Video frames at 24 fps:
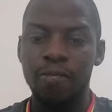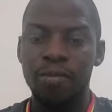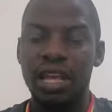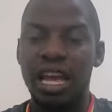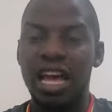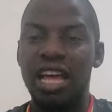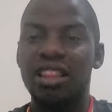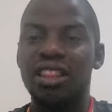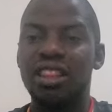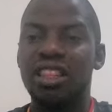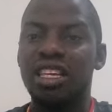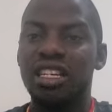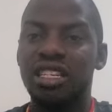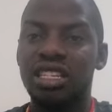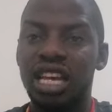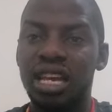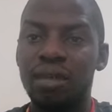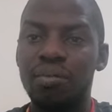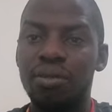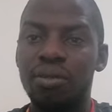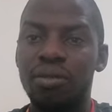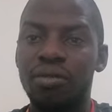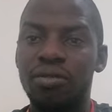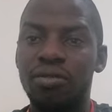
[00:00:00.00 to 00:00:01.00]
And the
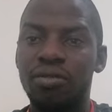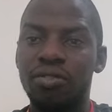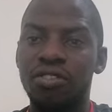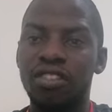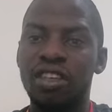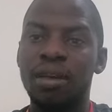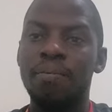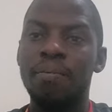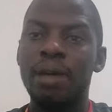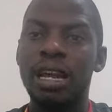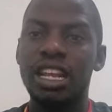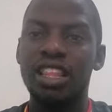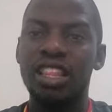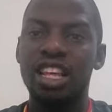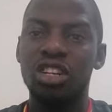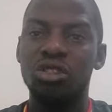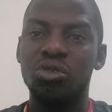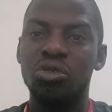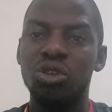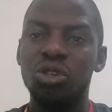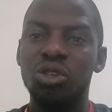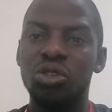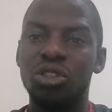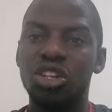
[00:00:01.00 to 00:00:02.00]
type of the money that
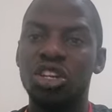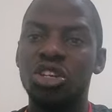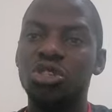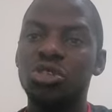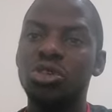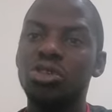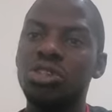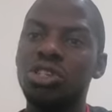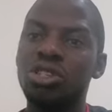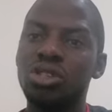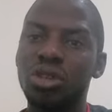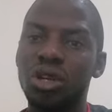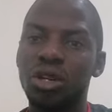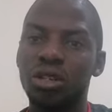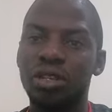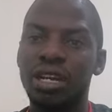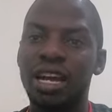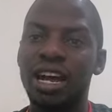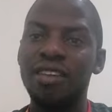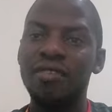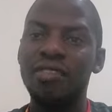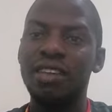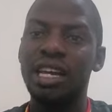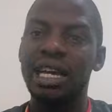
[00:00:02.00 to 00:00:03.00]
you're going to, the resources that you're
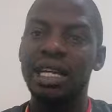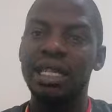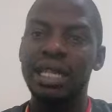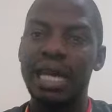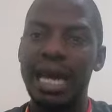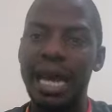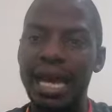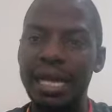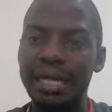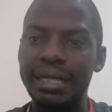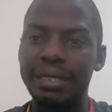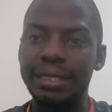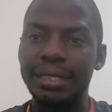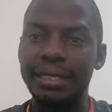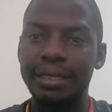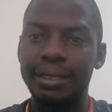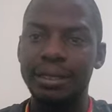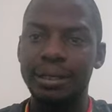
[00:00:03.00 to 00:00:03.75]
having at hand.